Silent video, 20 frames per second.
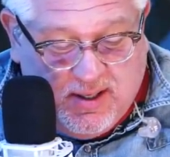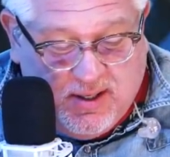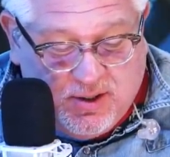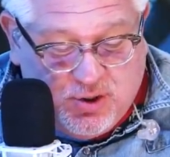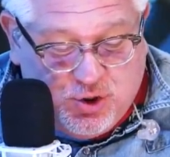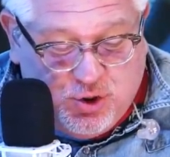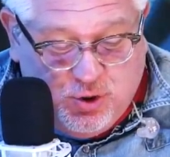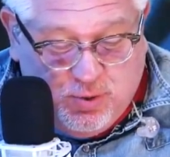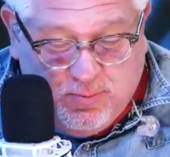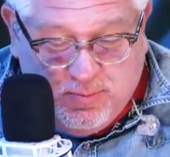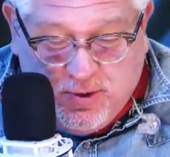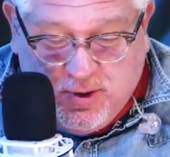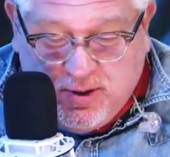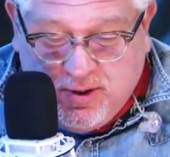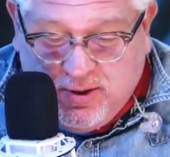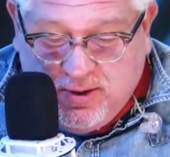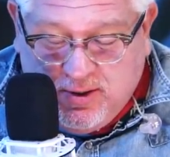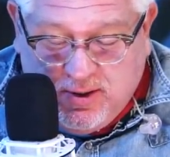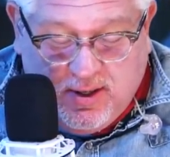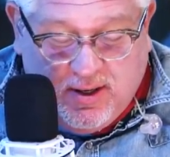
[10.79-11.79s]

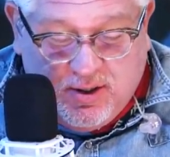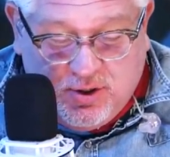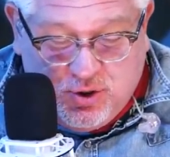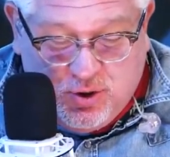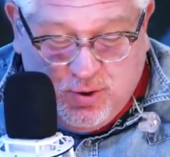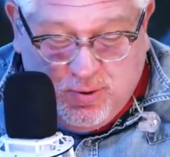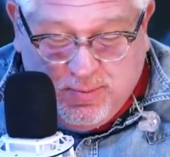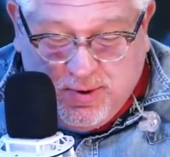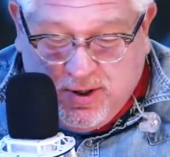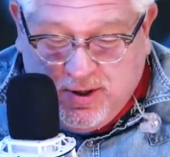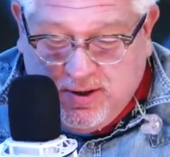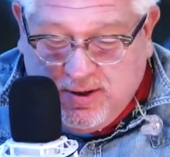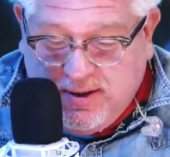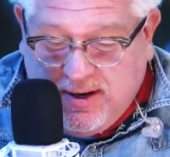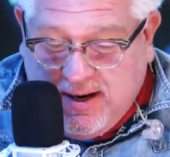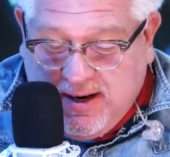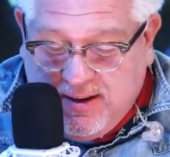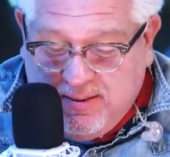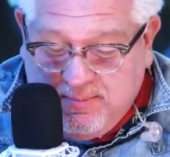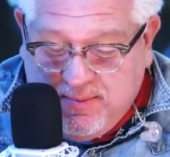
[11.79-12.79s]
Schumer, uh, Schumer
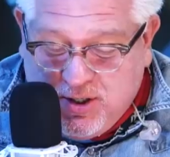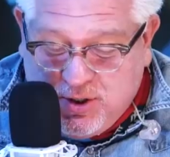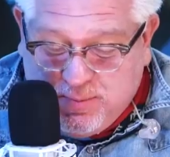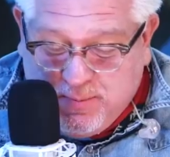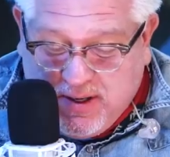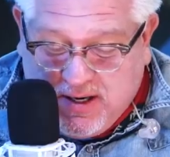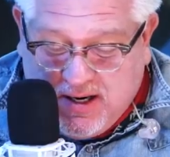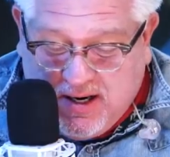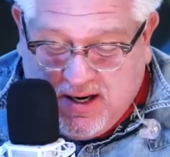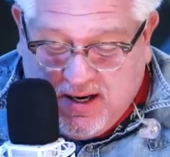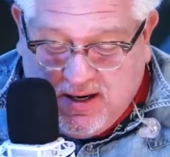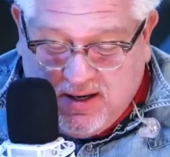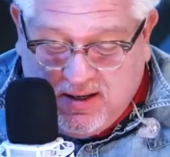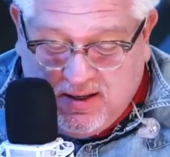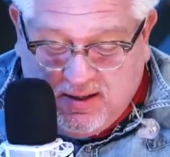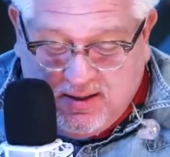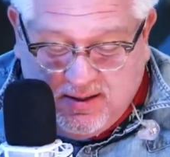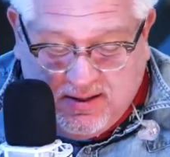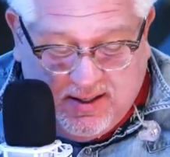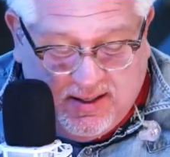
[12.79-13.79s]
and Mitch
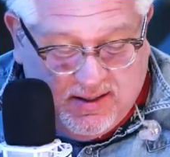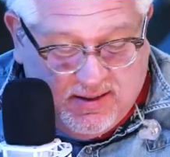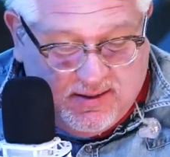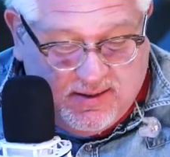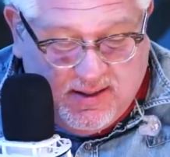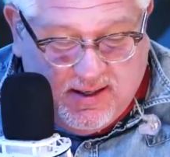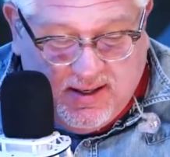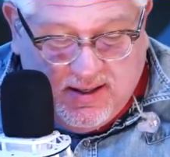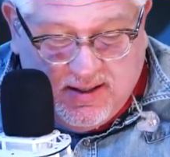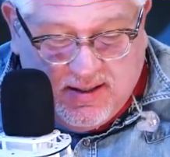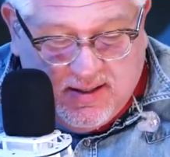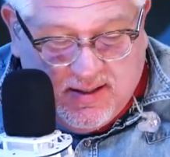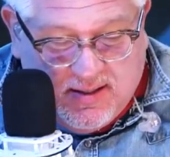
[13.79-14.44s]
McConnell and uh,